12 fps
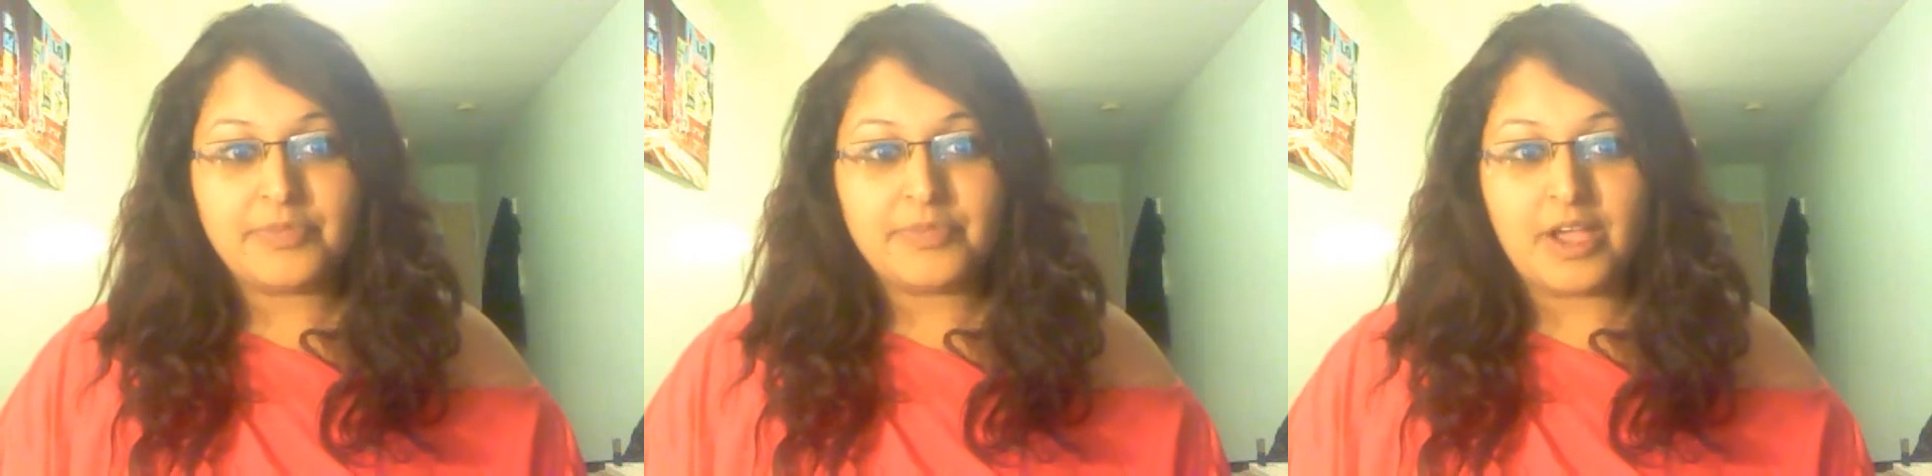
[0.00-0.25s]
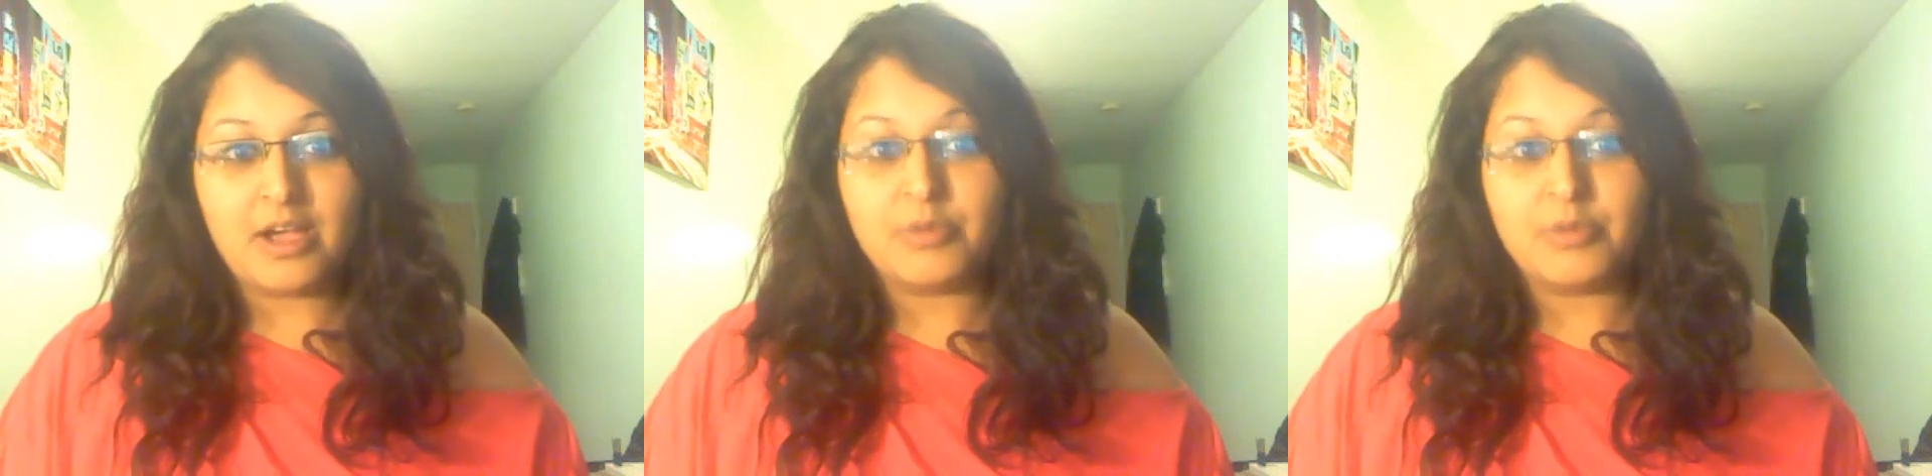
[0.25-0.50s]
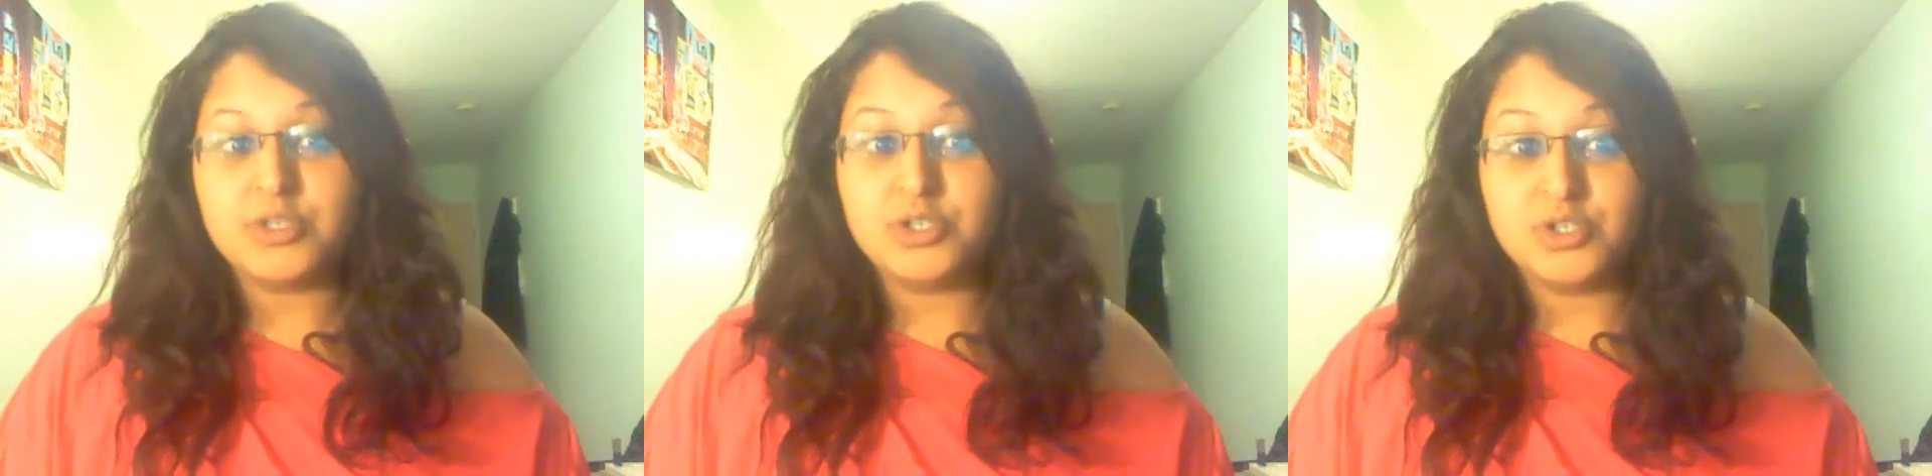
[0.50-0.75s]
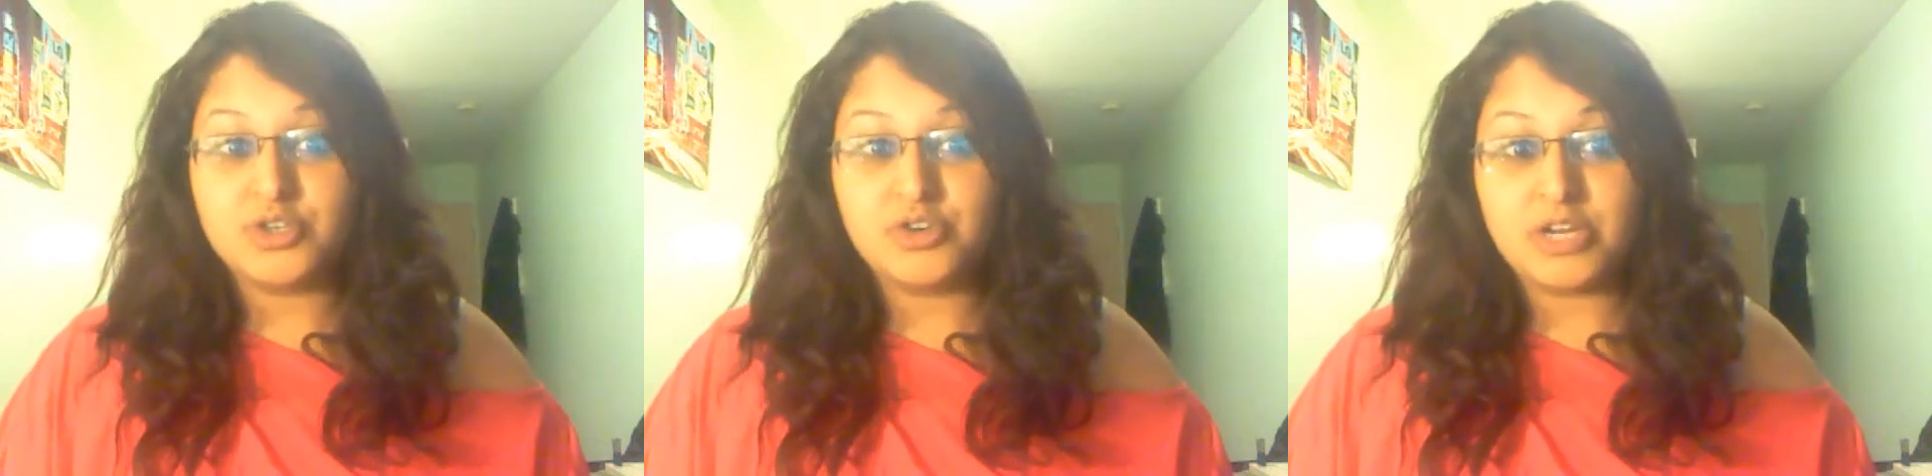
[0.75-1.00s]
uh, we do
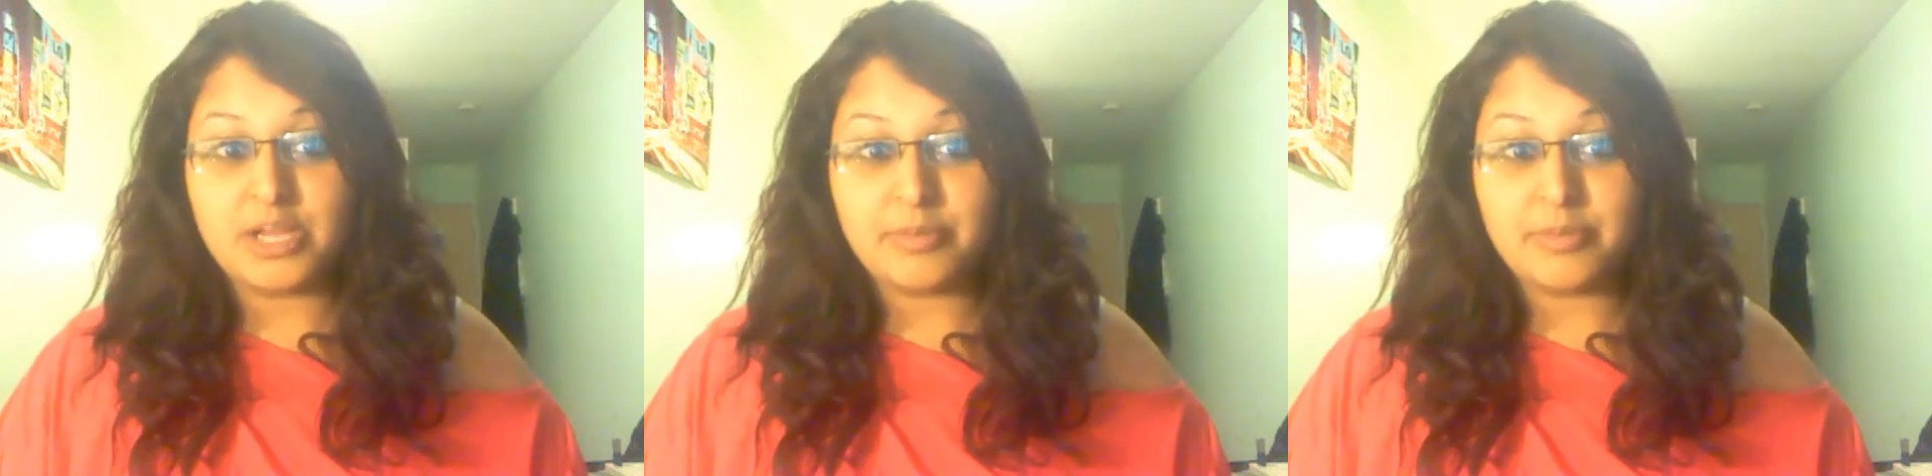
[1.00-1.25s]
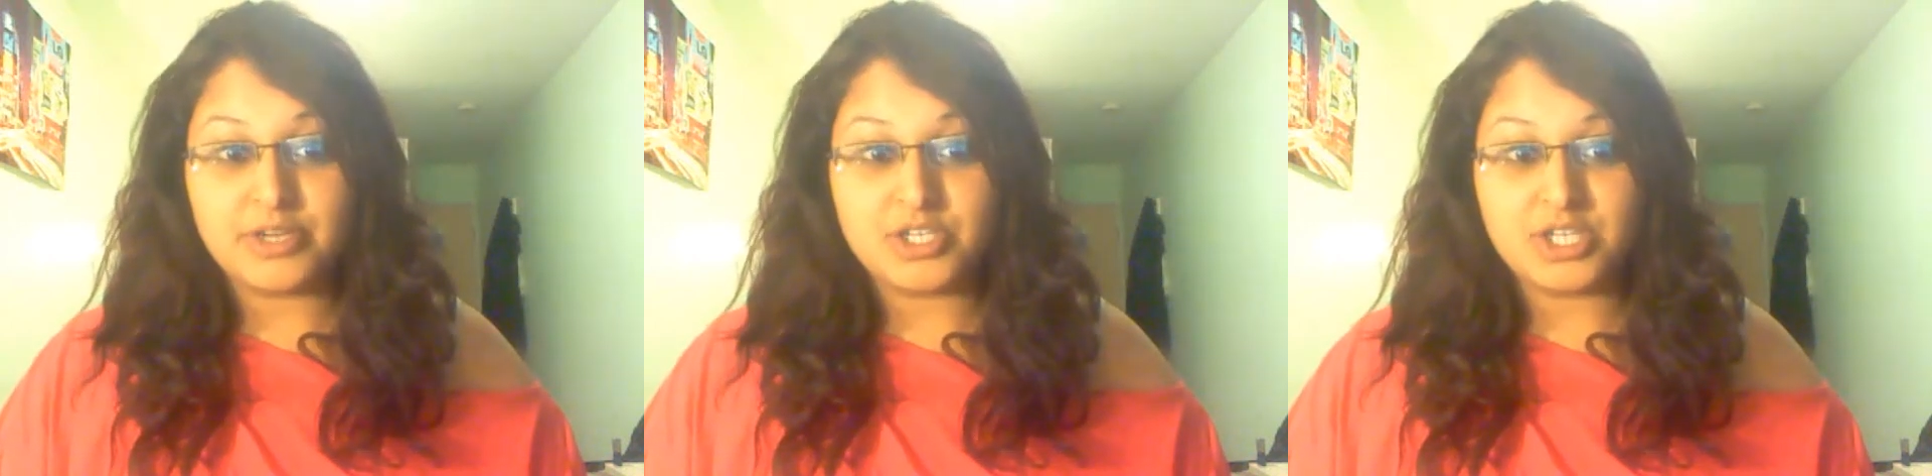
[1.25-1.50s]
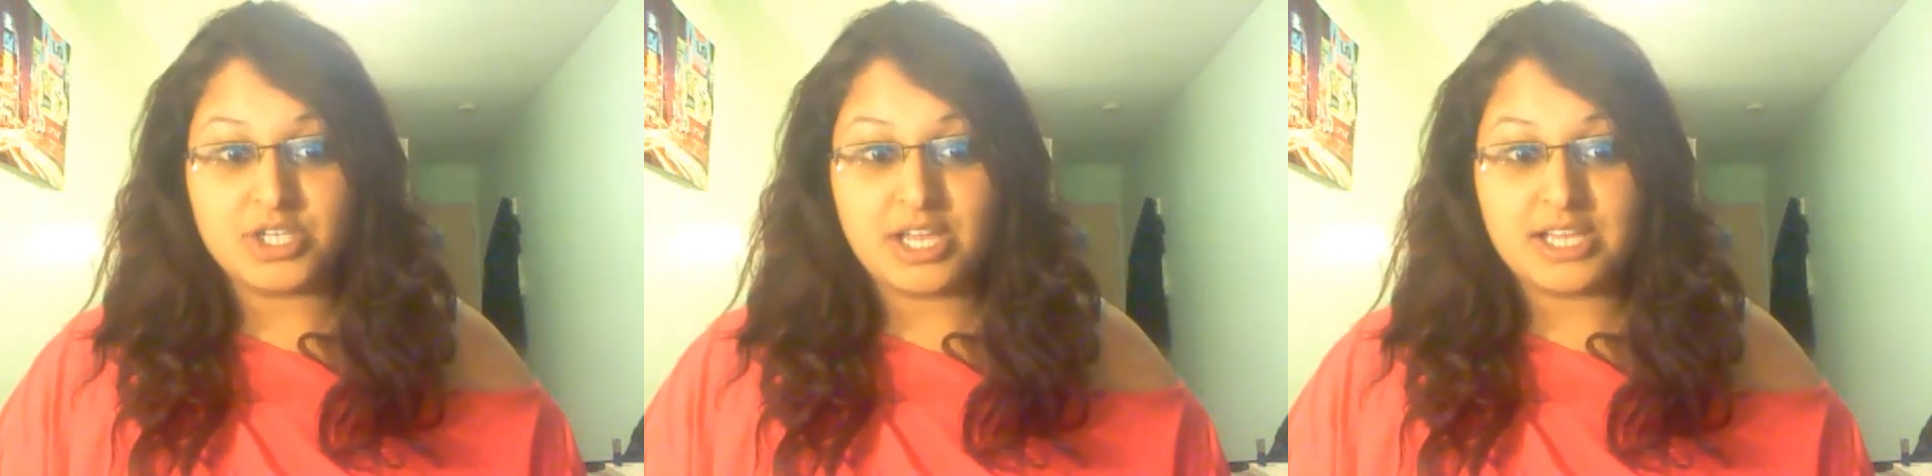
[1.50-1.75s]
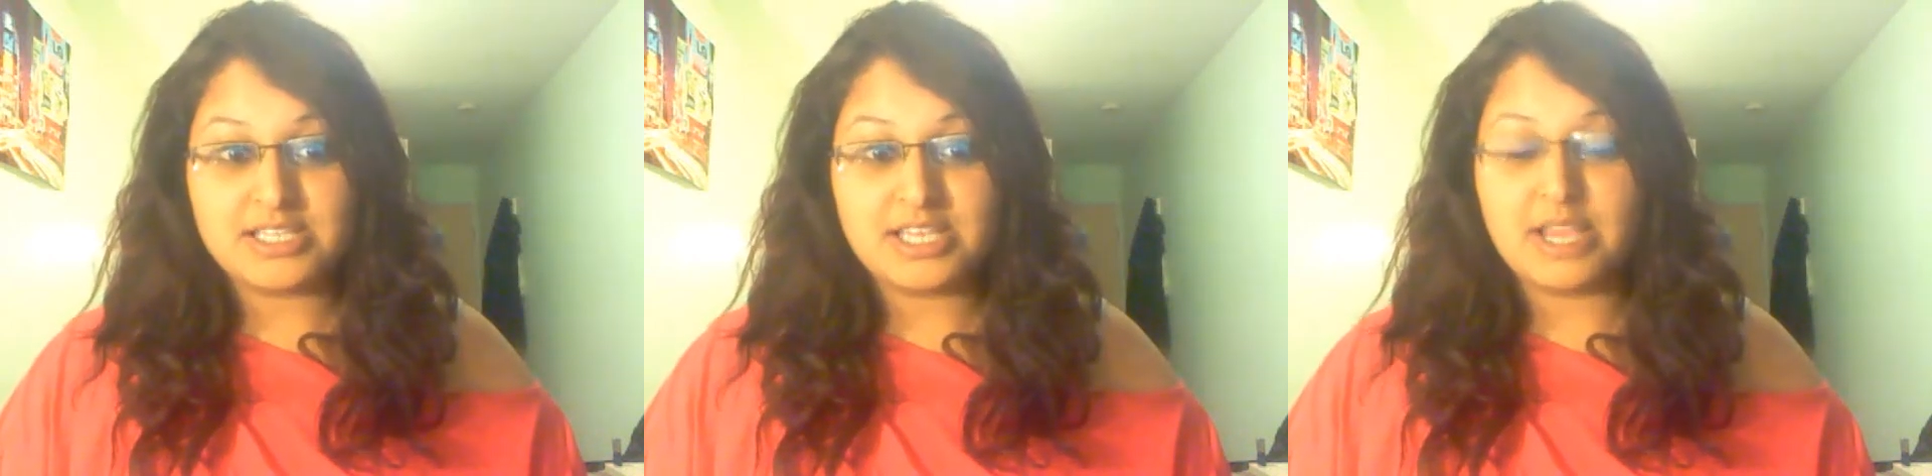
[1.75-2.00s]
truly
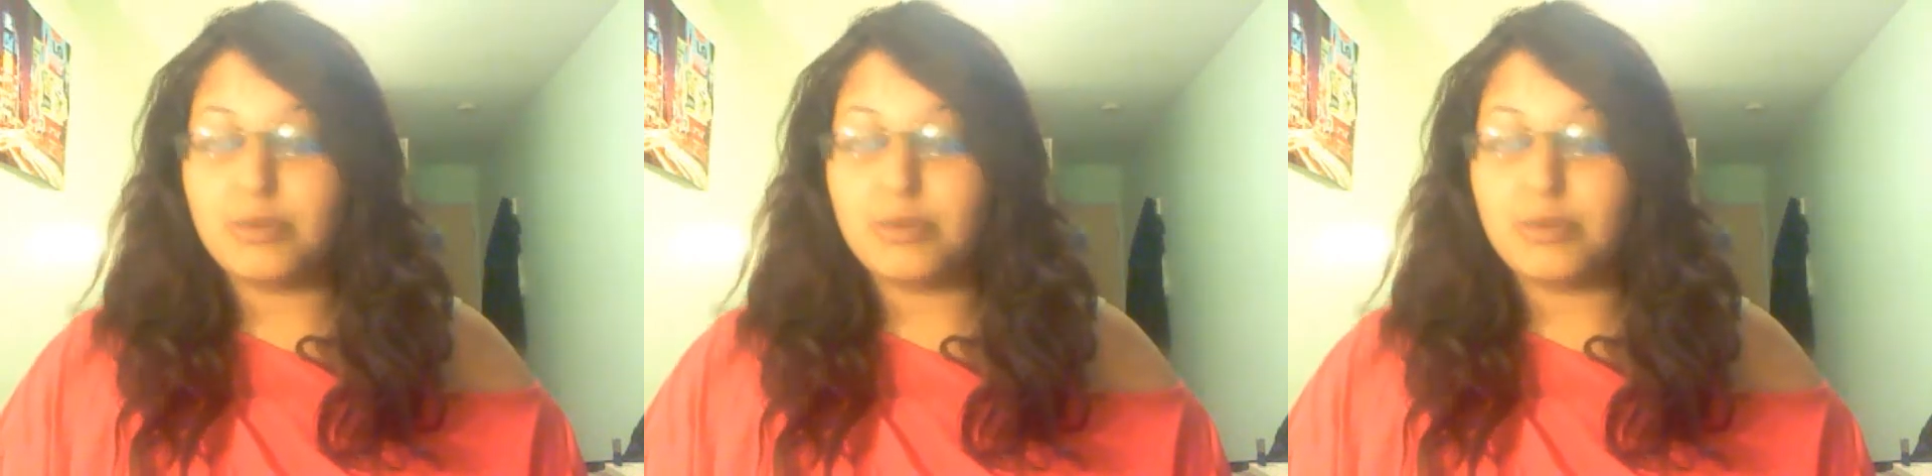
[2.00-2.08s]
appreciate it.